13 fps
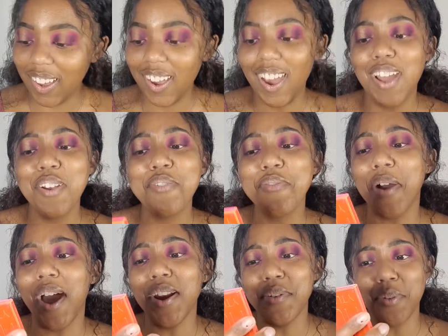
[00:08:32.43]

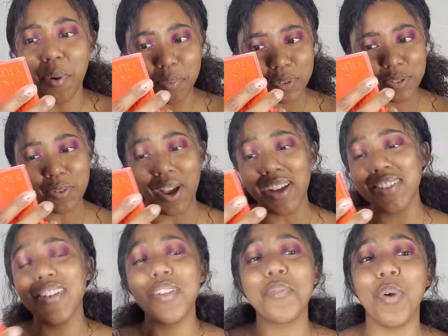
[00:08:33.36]
I don't know. Would you
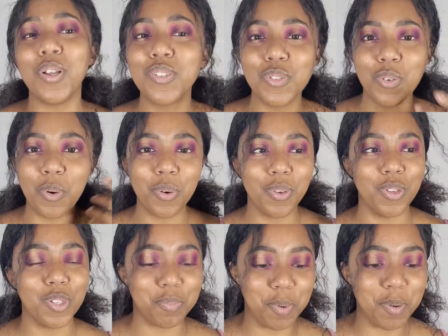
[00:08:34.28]
actually want to know who
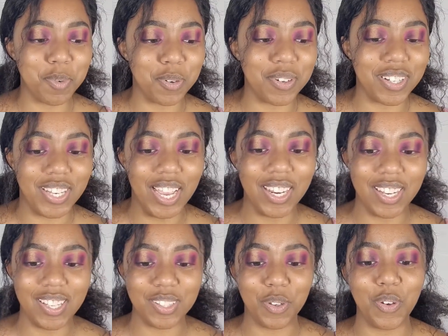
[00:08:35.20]
your sperm donor dad
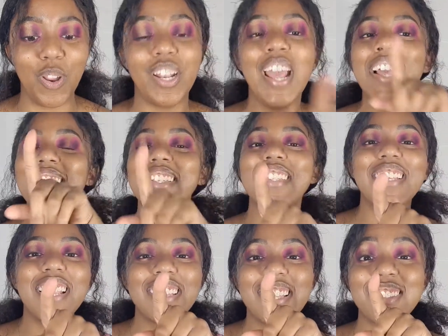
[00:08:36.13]
is or not? There's
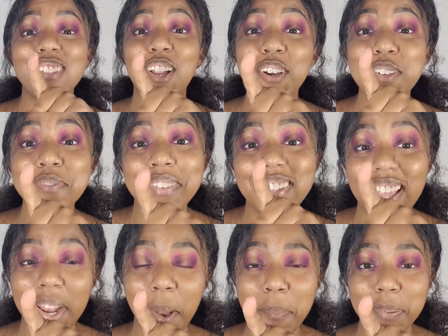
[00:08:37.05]
an argument that
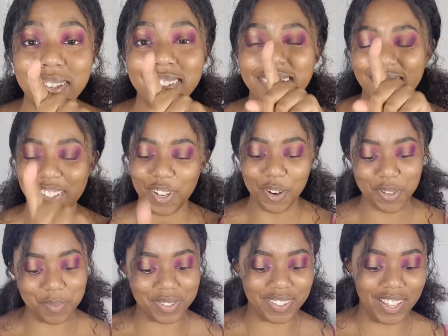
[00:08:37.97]
happened.
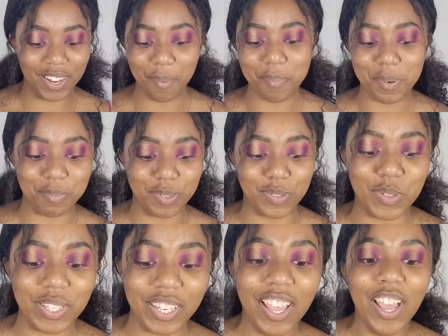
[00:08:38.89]

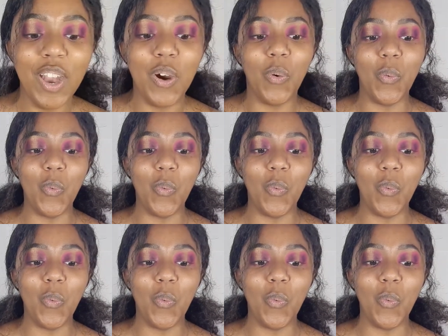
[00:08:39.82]
Between a